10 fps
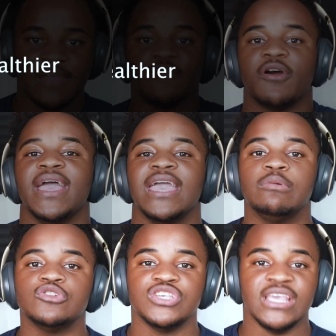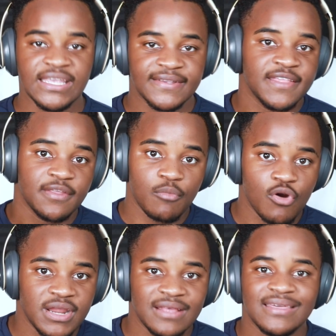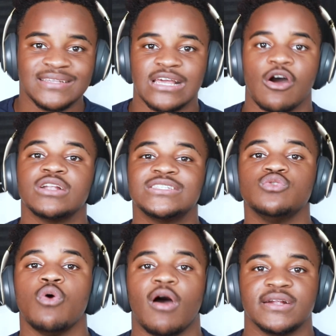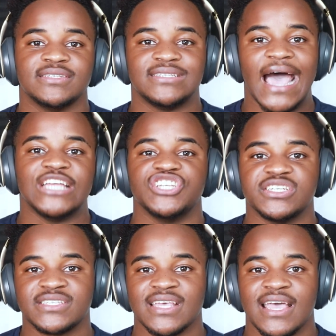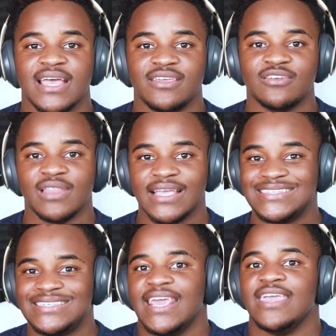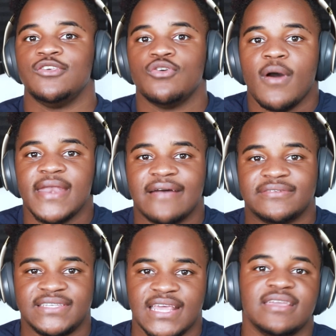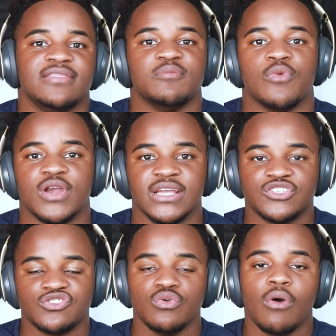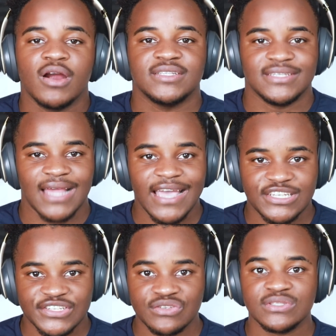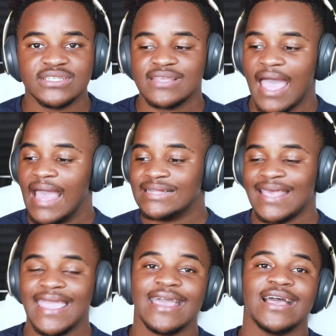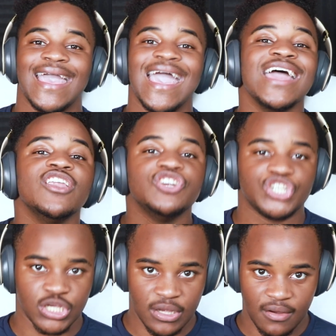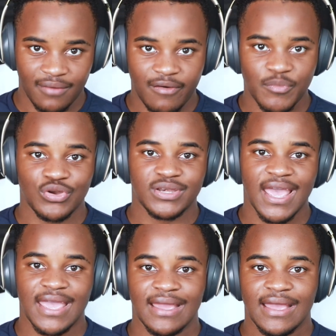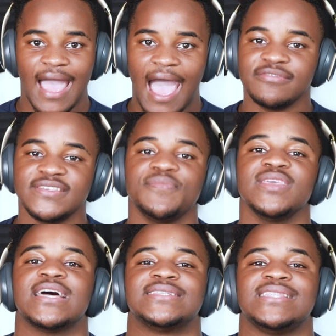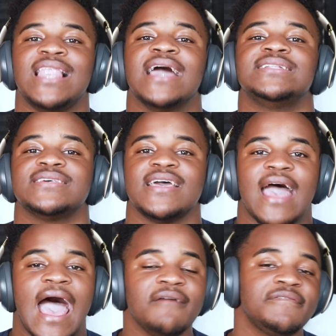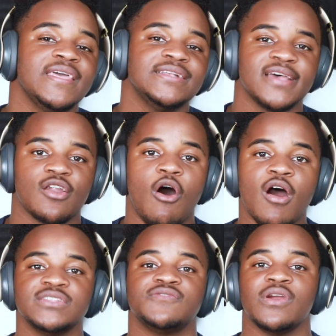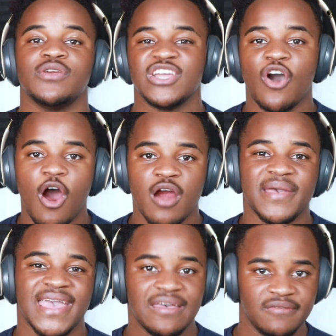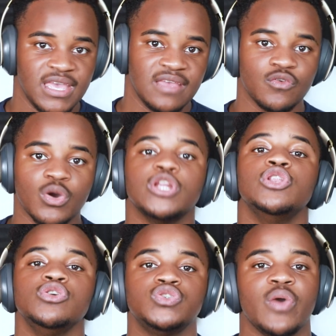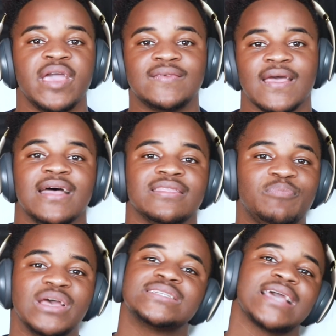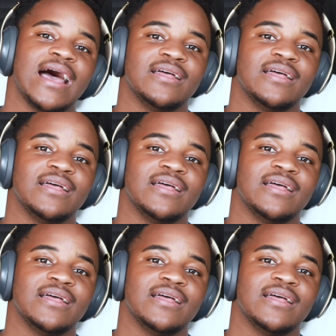If you're able to eat in the morning things that aren't too hard to digest, you know, like steak, you can't have steak in the morning. It's too hard to digest. You'll just take energy from your day. Have something that's light. Have things that aren't very carb heavy. If you want to lose weight, the best